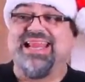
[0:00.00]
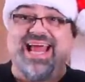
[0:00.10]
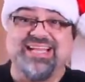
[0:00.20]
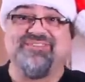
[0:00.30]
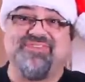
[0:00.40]

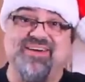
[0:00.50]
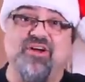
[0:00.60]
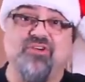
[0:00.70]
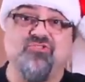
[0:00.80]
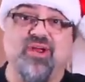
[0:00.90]
That's a five
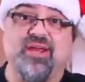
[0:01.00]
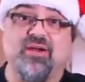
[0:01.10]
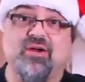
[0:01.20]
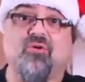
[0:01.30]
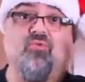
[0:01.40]
dollar
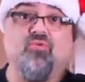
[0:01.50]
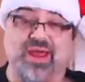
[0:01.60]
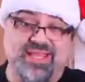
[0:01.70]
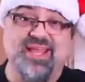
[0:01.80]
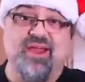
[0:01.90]
drink
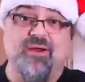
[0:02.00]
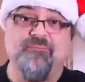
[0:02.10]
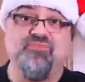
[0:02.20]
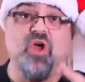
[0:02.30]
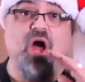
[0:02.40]
right
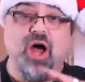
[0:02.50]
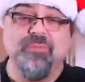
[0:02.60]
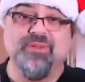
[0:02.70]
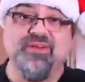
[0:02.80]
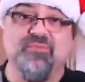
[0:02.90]
there.
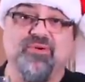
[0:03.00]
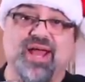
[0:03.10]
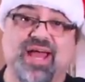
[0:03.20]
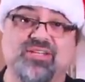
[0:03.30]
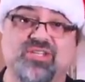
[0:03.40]
Unbelievable,
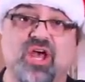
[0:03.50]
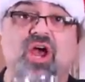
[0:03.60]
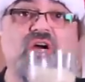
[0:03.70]
guys.